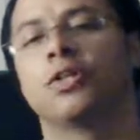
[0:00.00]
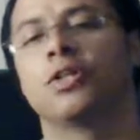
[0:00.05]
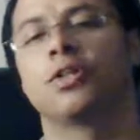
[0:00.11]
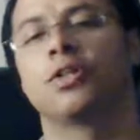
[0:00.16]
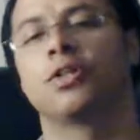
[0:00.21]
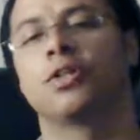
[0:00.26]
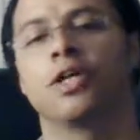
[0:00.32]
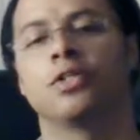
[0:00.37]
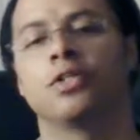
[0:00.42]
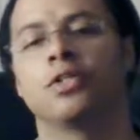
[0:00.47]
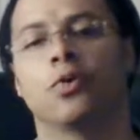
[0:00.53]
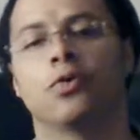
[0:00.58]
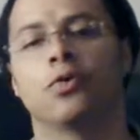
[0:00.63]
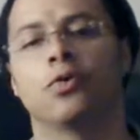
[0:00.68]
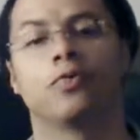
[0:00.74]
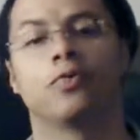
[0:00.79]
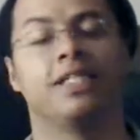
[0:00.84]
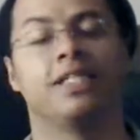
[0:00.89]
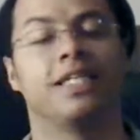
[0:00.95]
your
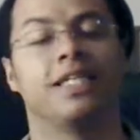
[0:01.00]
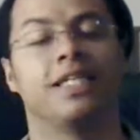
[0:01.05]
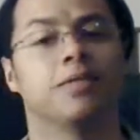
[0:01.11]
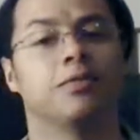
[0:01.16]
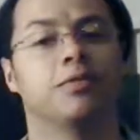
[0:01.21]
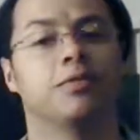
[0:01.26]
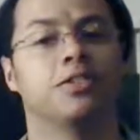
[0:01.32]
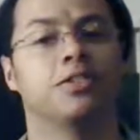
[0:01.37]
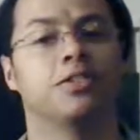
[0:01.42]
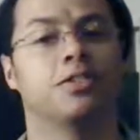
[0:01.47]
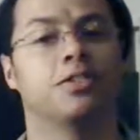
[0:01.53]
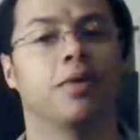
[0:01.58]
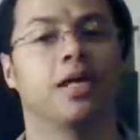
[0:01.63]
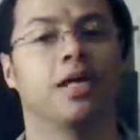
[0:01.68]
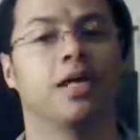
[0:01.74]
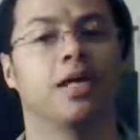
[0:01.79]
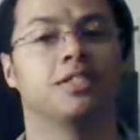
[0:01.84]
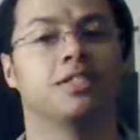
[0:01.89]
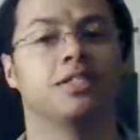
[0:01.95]
threshold for dealing with
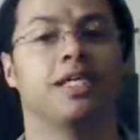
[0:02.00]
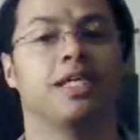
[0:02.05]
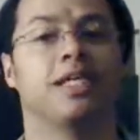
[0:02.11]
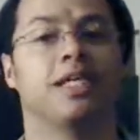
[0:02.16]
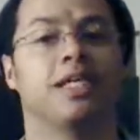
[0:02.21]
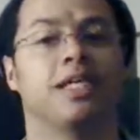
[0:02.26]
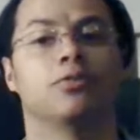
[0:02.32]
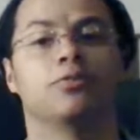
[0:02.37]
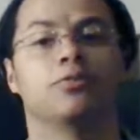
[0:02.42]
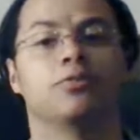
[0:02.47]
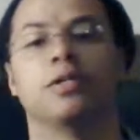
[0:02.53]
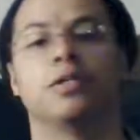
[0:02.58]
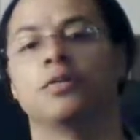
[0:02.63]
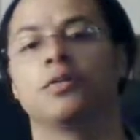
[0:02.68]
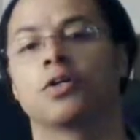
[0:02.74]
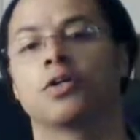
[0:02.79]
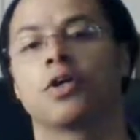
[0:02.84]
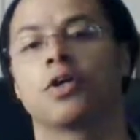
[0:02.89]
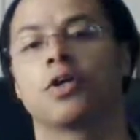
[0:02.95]
situations that interfere
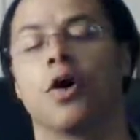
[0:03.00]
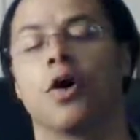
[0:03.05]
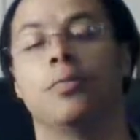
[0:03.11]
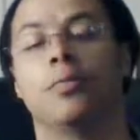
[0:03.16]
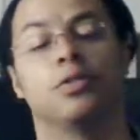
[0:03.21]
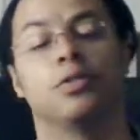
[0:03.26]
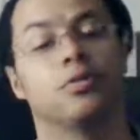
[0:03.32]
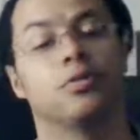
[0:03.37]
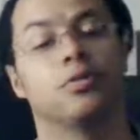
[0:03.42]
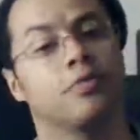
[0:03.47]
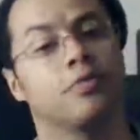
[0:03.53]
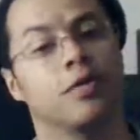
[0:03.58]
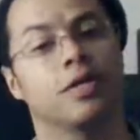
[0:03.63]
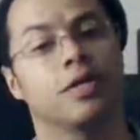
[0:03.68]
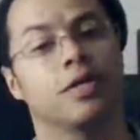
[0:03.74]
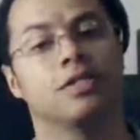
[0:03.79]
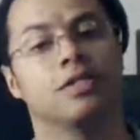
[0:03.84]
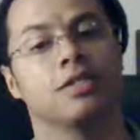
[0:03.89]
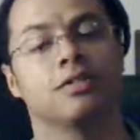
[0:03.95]
with your calm and your
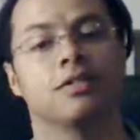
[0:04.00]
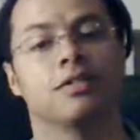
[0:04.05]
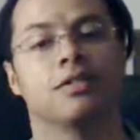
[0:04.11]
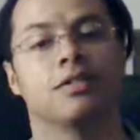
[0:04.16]
focus.